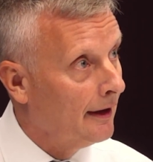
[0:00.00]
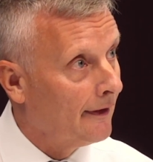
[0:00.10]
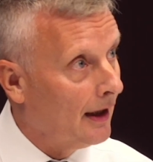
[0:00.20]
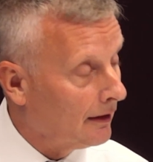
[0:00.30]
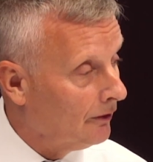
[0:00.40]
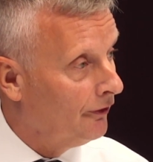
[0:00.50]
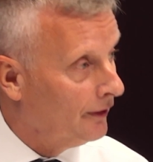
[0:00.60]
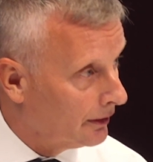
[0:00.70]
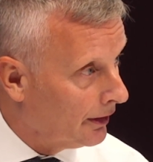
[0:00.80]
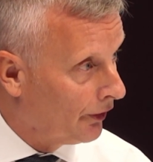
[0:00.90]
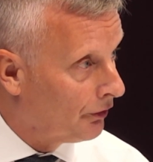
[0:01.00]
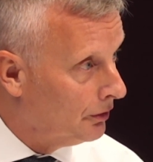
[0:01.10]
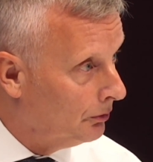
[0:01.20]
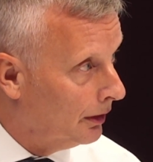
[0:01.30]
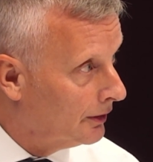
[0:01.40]
that'll filter
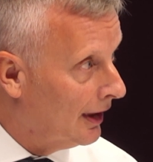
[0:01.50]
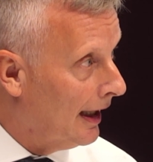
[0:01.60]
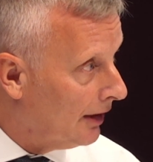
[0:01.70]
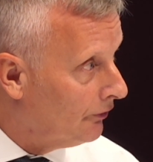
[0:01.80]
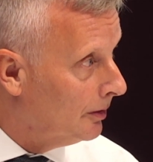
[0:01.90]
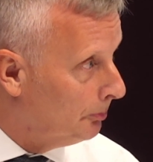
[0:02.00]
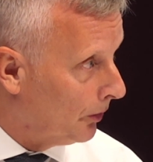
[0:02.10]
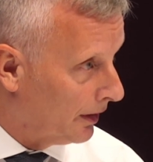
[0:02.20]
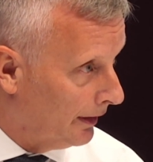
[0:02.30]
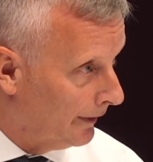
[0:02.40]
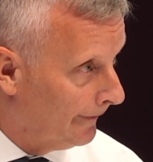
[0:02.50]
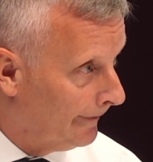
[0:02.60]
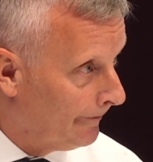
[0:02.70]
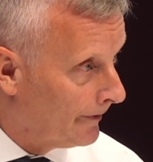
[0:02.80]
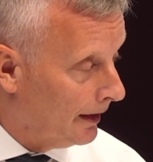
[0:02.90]
through to everybody,
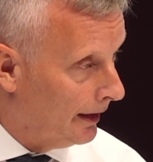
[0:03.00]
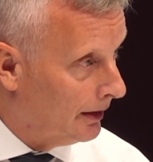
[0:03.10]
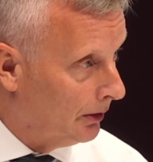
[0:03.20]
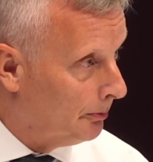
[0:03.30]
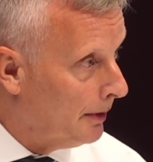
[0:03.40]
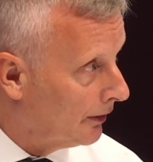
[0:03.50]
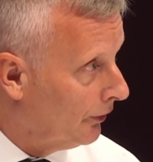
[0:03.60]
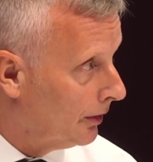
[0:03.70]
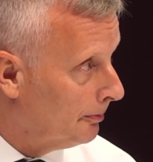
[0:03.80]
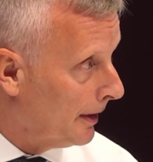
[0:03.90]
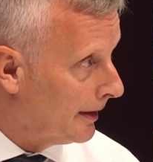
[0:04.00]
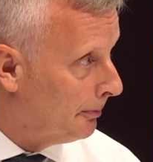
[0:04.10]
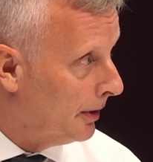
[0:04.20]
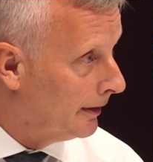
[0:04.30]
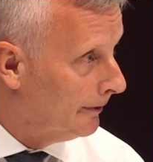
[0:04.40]
and it'll make for a better
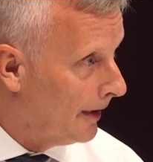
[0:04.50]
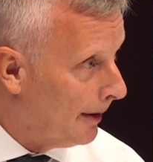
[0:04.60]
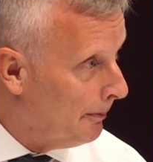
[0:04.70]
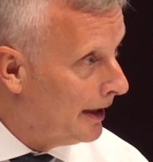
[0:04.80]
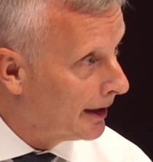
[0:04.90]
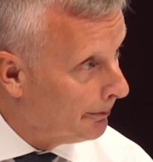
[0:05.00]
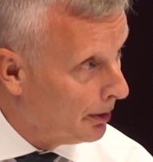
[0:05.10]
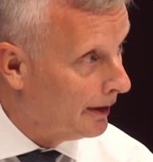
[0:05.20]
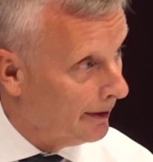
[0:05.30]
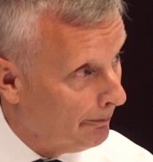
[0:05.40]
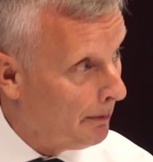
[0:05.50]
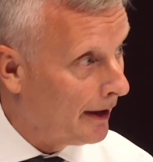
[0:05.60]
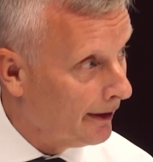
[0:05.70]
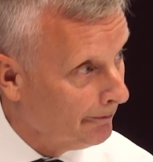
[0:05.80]
Britain. Make Britain better.